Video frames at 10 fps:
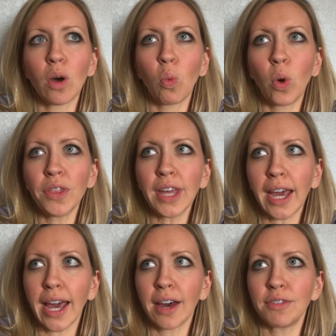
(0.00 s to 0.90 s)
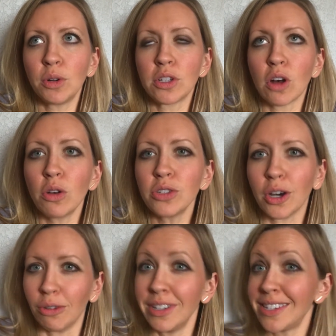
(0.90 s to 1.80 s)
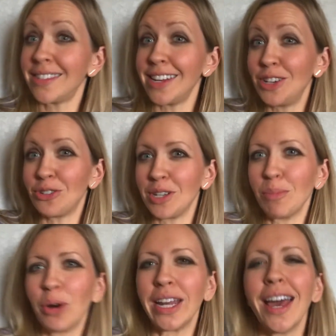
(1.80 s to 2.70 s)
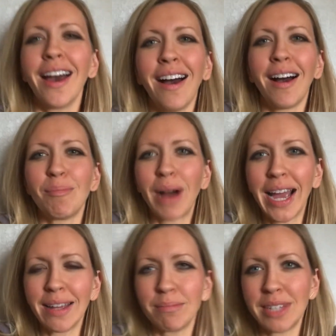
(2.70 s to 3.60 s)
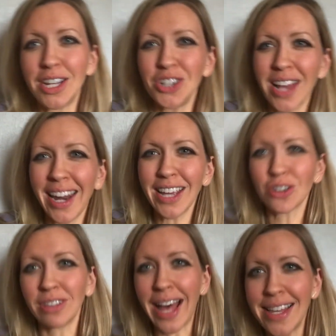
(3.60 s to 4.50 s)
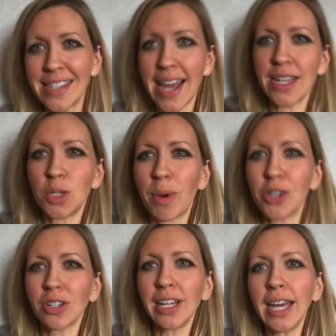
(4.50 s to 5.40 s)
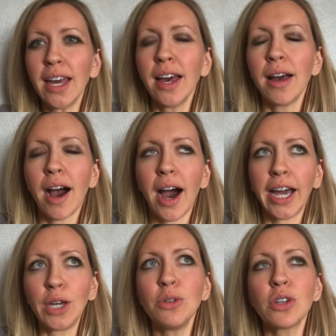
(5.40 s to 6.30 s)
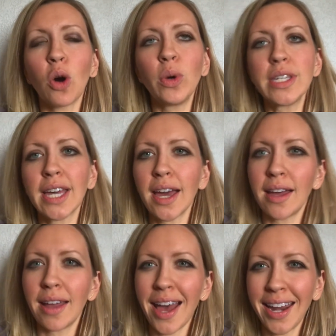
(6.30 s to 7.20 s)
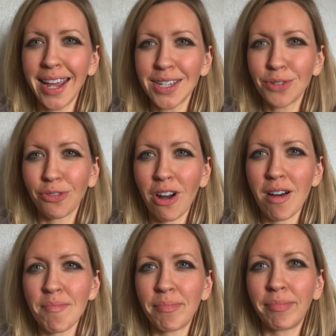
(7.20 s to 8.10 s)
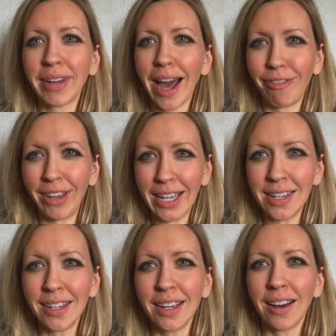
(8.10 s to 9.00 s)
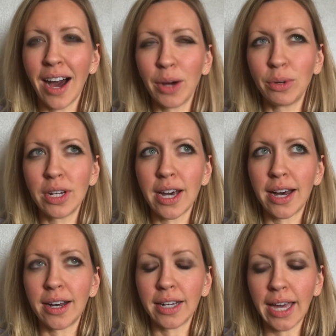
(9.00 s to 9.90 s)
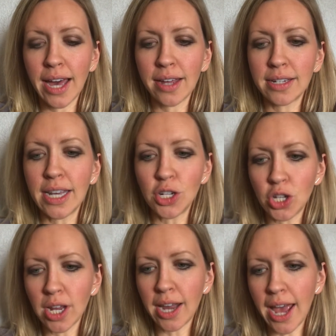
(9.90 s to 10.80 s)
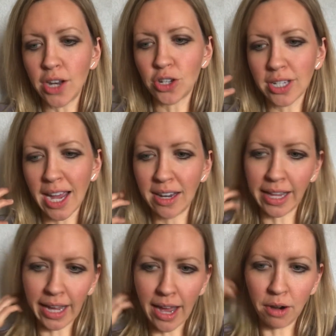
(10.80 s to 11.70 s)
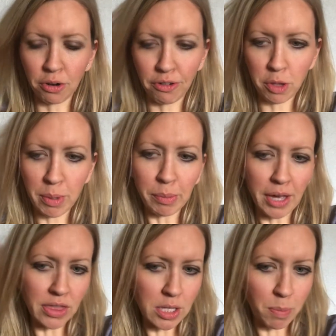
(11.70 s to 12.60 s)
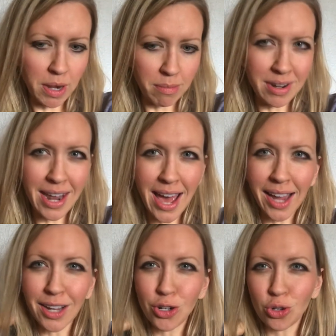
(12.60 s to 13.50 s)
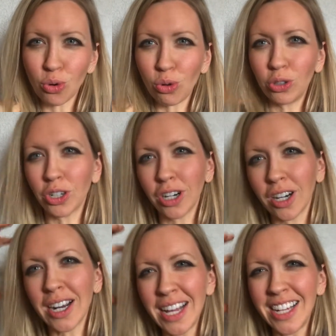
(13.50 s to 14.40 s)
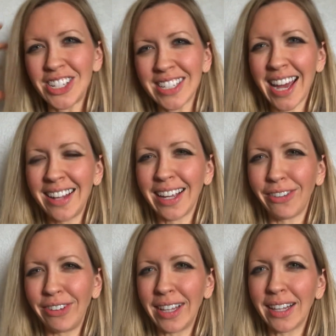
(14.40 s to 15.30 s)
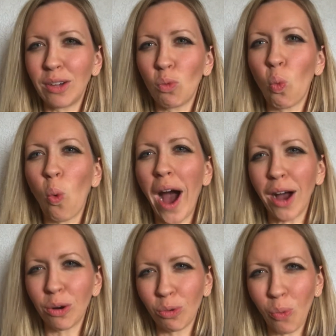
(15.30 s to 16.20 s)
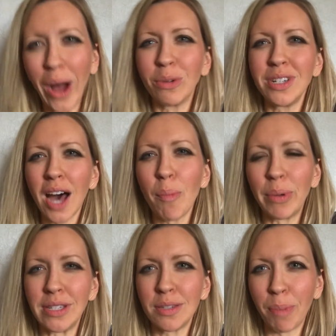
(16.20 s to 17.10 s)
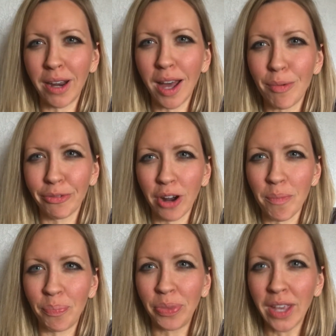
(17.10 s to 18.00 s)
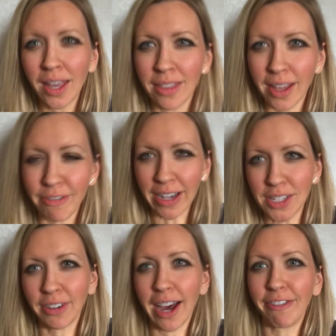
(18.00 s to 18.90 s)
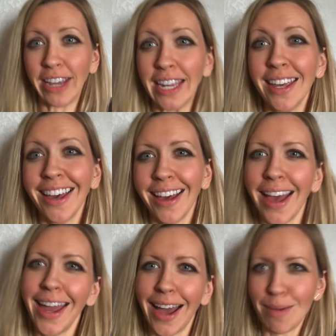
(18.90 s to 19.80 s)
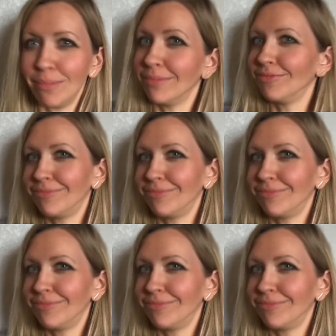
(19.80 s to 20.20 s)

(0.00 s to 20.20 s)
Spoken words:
One thing I have noticed also, this is an interesting point, my tension headaches are less, and especially I used to always get headaches from caffeine. I would get tension and just kind of like, I don't know if other people get this, but neck, shoulder, just kind of like feeling wound up and spun up from the effects of caffeine. And I'm